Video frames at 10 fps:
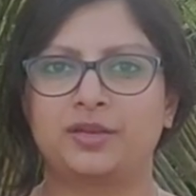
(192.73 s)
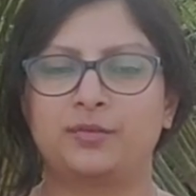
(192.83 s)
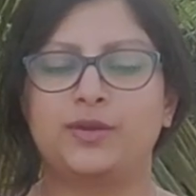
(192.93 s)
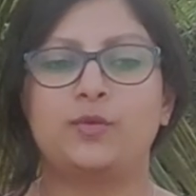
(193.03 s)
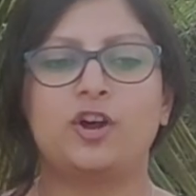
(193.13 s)

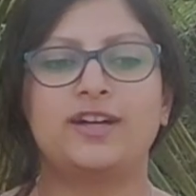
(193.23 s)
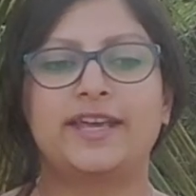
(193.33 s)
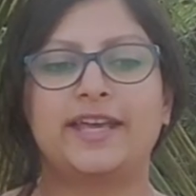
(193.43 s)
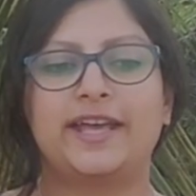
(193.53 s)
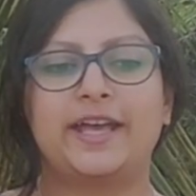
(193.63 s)
We want
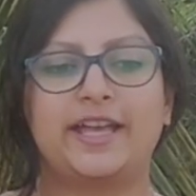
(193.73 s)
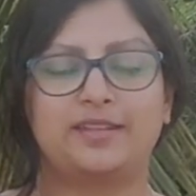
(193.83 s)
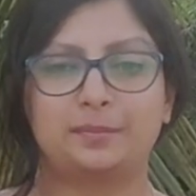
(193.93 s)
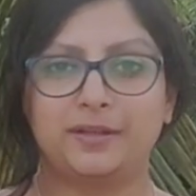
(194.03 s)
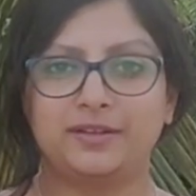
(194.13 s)

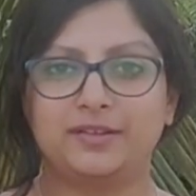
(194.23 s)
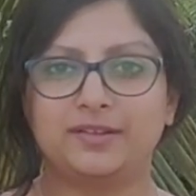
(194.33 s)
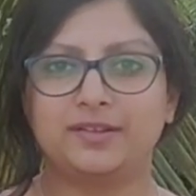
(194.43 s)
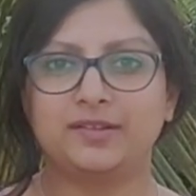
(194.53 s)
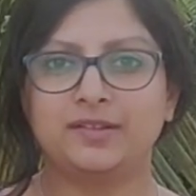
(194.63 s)

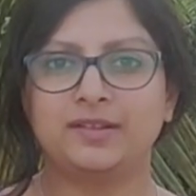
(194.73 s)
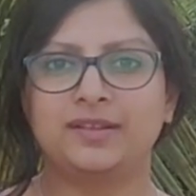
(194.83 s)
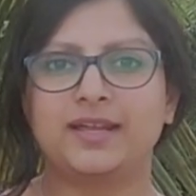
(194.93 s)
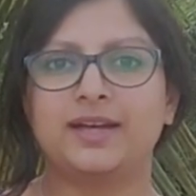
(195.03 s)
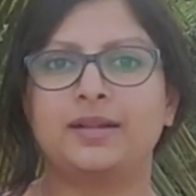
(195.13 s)
experiences
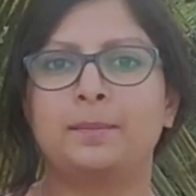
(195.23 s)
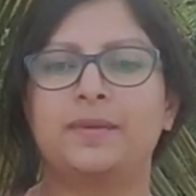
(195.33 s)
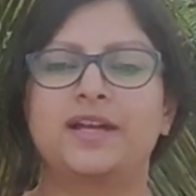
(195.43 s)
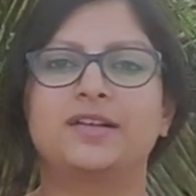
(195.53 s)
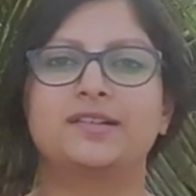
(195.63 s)
that
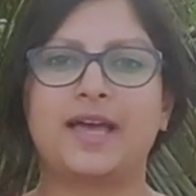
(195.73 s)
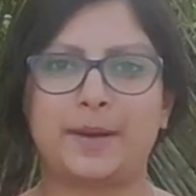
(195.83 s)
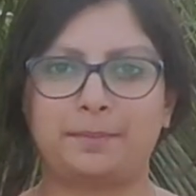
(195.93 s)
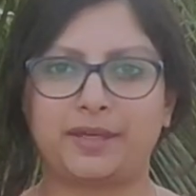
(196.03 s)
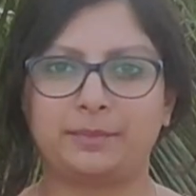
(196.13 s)
make us
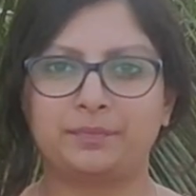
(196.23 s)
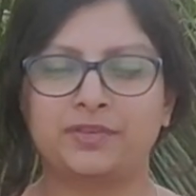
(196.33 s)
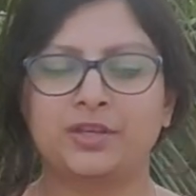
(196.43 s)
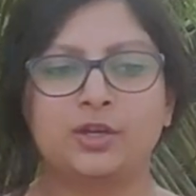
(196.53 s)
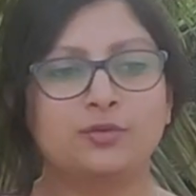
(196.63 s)
happy.
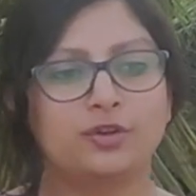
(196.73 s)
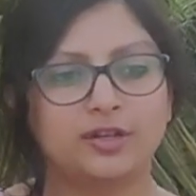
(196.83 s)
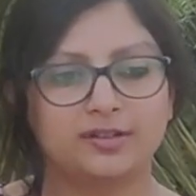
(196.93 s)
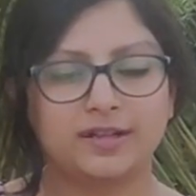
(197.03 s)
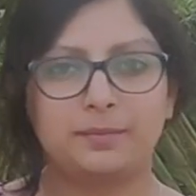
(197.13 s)
For
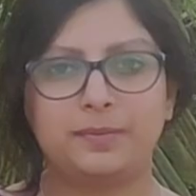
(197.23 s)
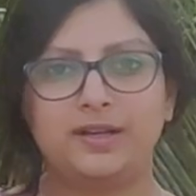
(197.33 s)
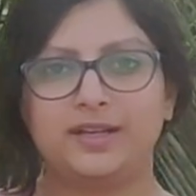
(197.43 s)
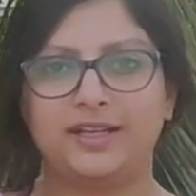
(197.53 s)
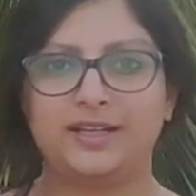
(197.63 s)

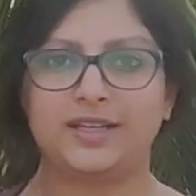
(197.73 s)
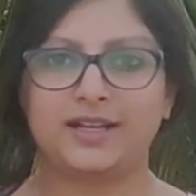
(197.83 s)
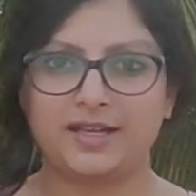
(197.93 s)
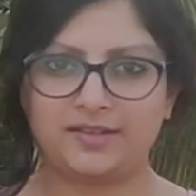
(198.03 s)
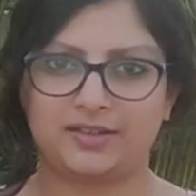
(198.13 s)
example, eating an
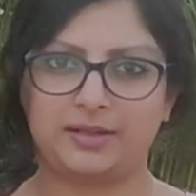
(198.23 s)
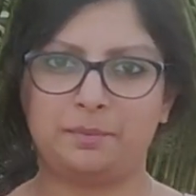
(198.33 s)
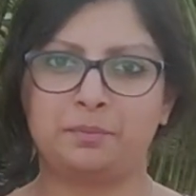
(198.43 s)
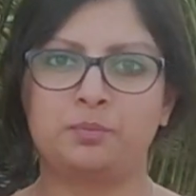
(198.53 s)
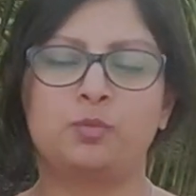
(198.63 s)
ice
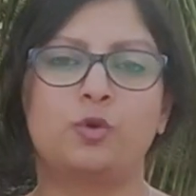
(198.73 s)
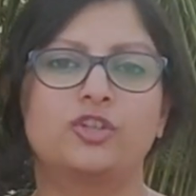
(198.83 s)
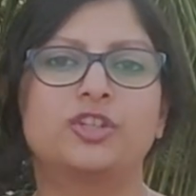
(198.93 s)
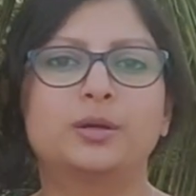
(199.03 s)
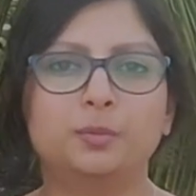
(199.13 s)
cream,
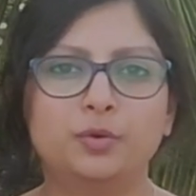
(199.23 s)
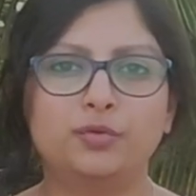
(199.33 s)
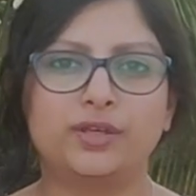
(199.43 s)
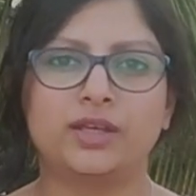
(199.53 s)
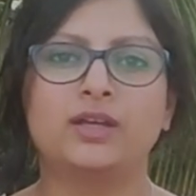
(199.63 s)
watching a
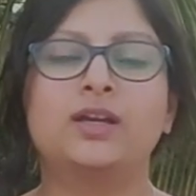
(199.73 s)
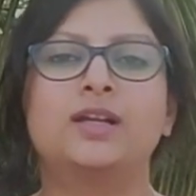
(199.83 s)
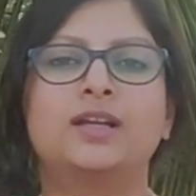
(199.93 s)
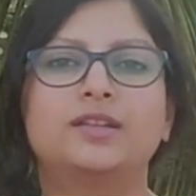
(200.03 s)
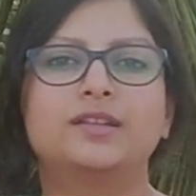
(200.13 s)
movie,
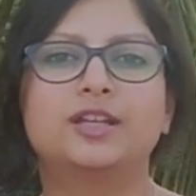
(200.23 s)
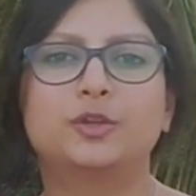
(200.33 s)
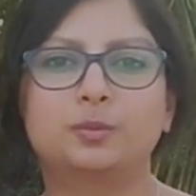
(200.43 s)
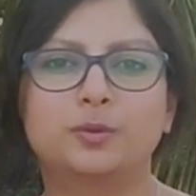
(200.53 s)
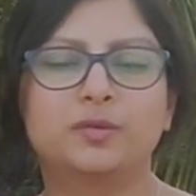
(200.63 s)
listening
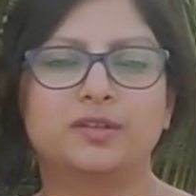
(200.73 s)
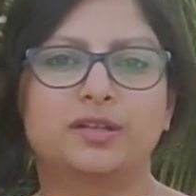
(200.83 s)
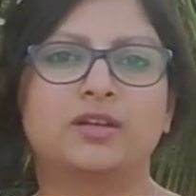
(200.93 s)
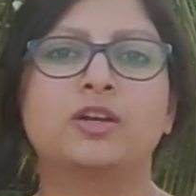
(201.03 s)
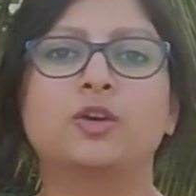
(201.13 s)
to
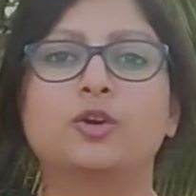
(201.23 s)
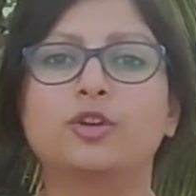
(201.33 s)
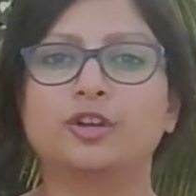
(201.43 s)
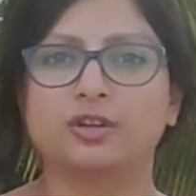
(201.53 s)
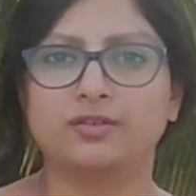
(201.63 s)
music,
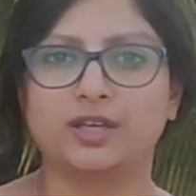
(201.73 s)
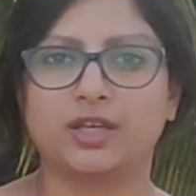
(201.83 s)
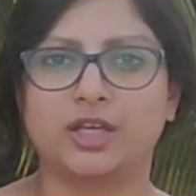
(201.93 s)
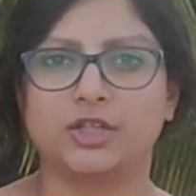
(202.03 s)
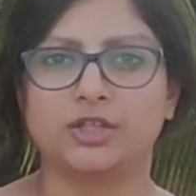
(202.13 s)
going on a
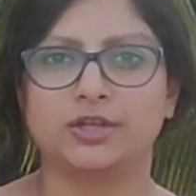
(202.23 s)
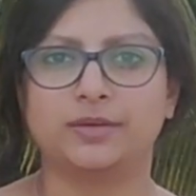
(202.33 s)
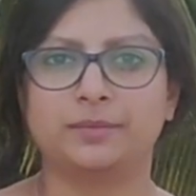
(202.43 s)
vacation.